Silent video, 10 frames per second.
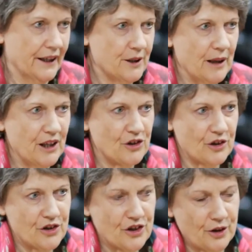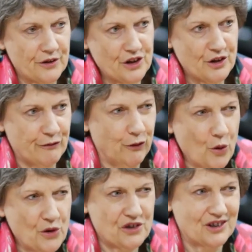uh, dimensions. So this
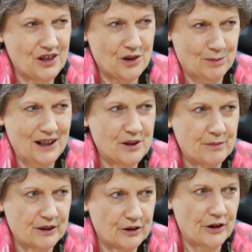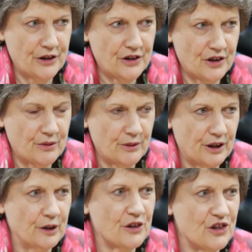forced displacement crisis
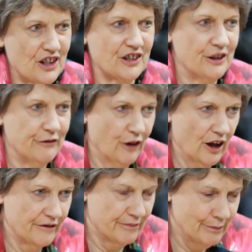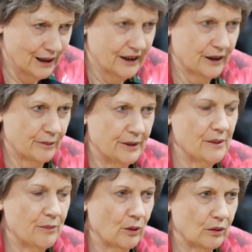with over 65 million
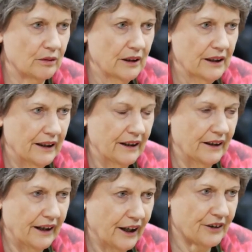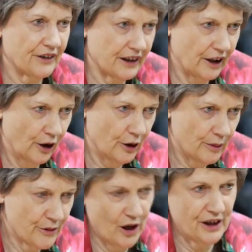people uh, out of their
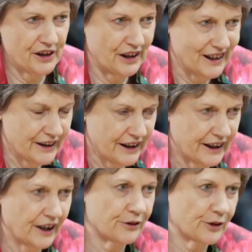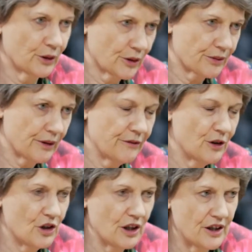homes, either in their country or as
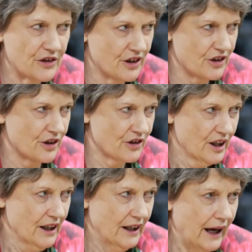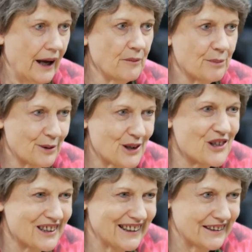refugees, this is
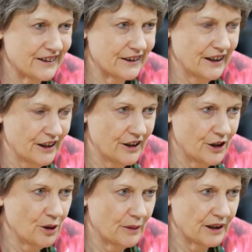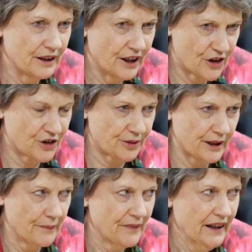unprecedented yeah. Mm-hmm. in human
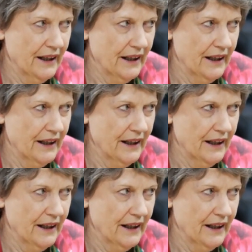history.